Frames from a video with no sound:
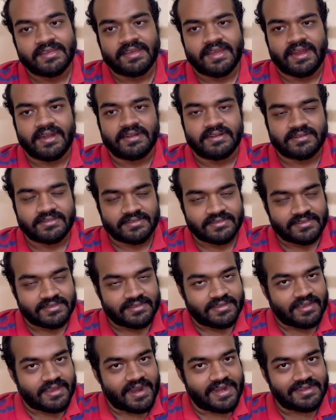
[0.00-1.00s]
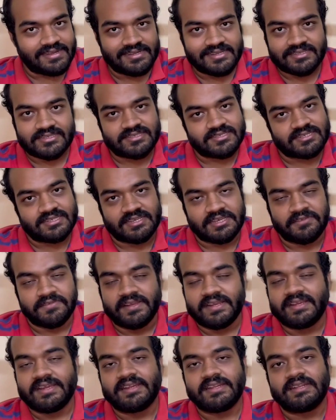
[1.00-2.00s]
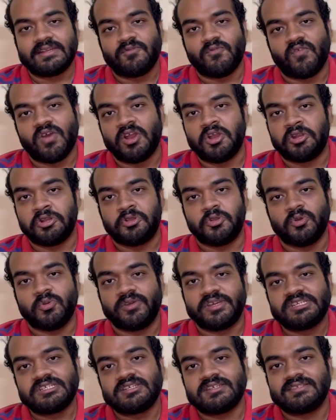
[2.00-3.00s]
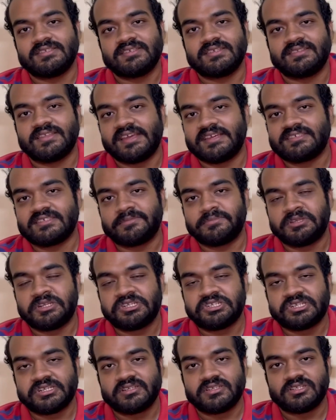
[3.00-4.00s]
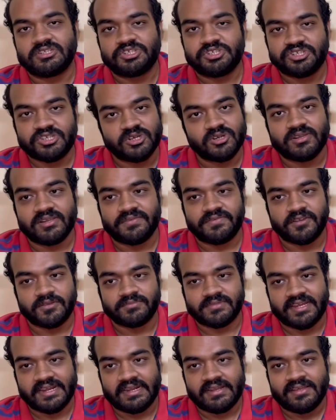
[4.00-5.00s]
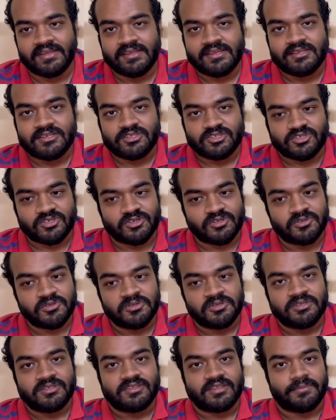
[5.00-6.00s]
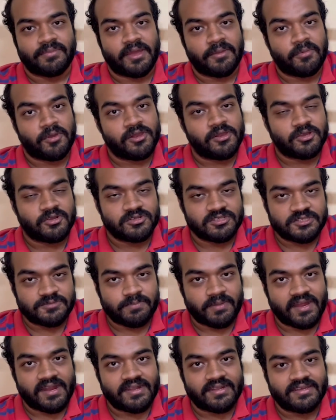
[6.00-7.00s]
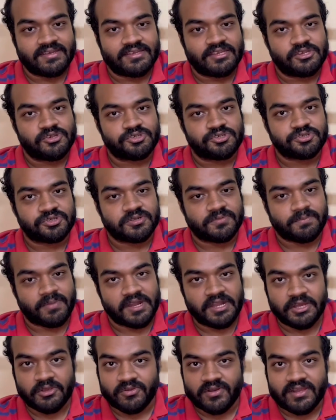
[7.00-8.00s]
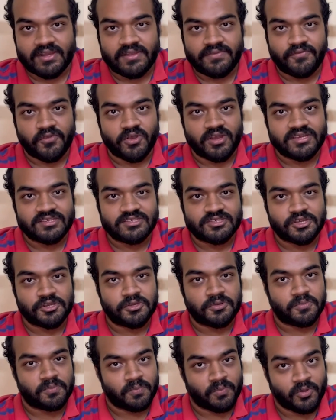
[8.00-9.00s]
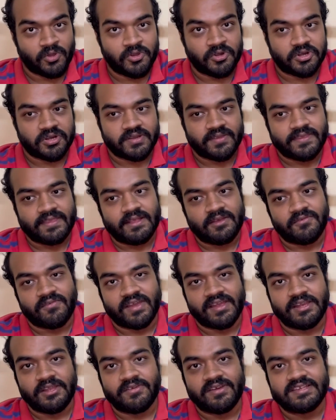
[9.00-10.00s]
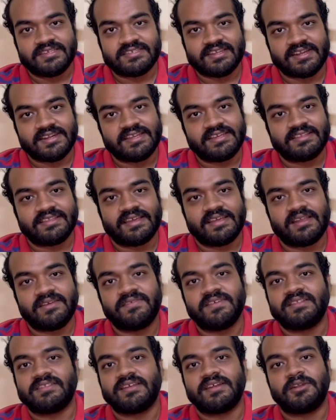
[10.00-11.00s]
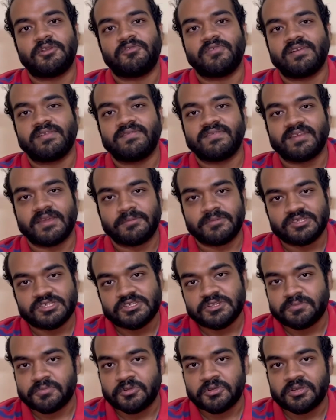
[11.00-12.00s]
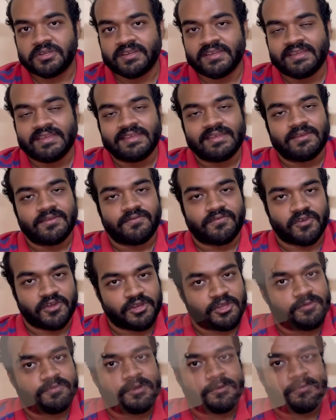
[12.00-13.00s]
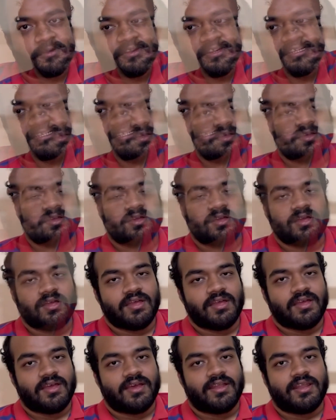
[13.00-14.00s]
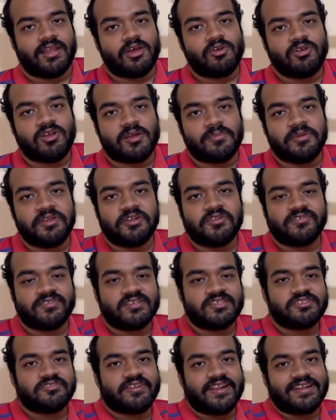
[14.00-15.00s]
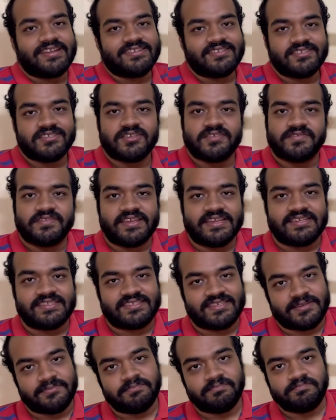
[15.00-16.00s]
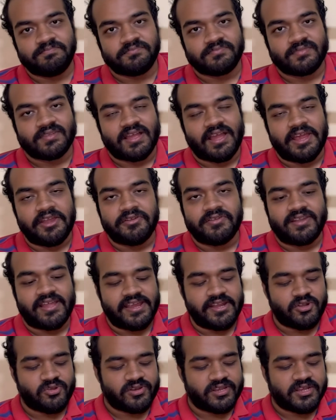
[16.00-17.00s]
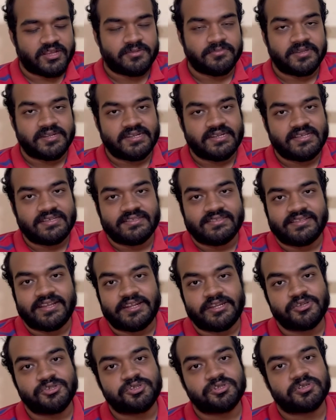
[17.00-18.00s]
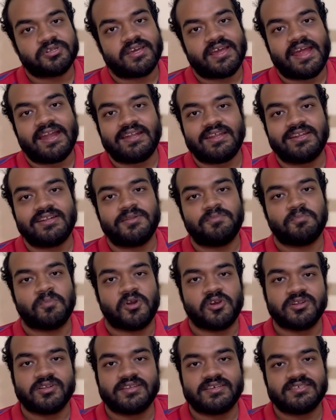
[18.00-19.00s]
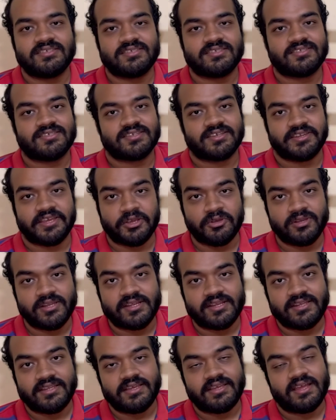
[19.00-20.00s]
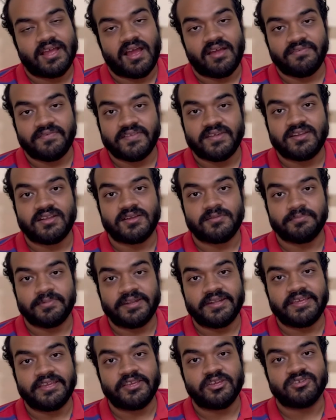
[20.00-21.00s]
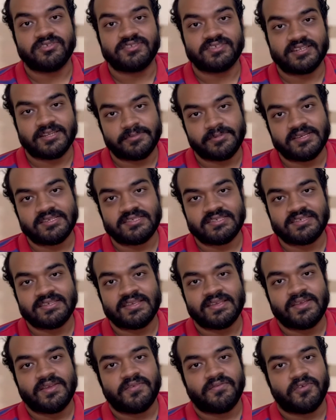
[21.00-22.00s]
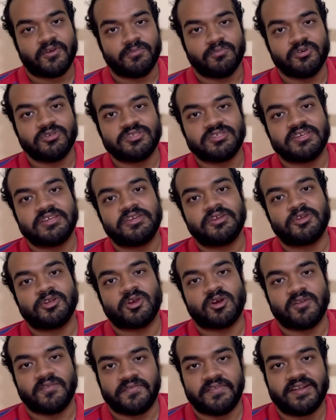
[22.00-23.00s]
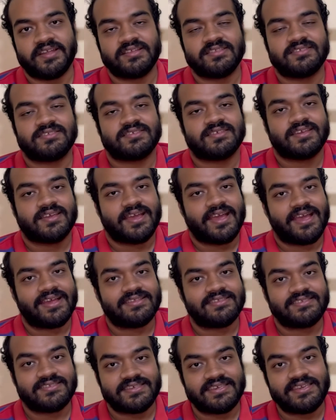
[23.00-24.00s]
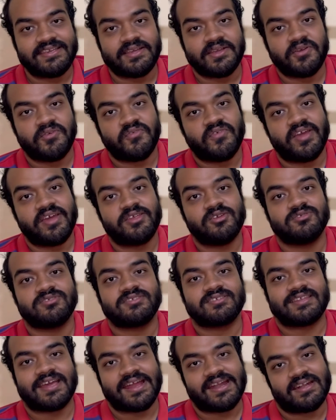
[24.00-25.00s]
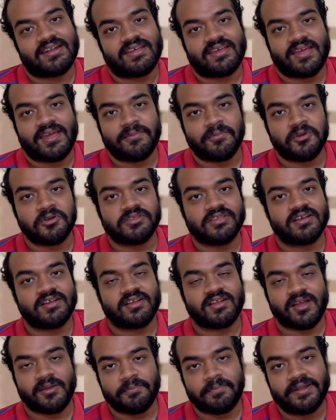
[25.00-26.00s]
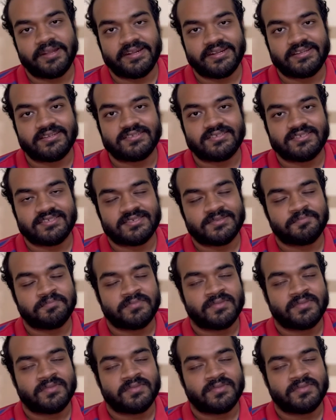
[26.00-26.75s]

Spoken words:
And at least you will get 1 or 2 questions in the examination surely from that. So the biomolecules part, you should particularly focus on more while you are studying the 11th and 12th chemistry book for your preparation. And now coming to the strategies of the exam, I would like to recommend that you should attend mock tests regularly after completing your syllabus for boosting your confidence and seeing where you stand among the competitors.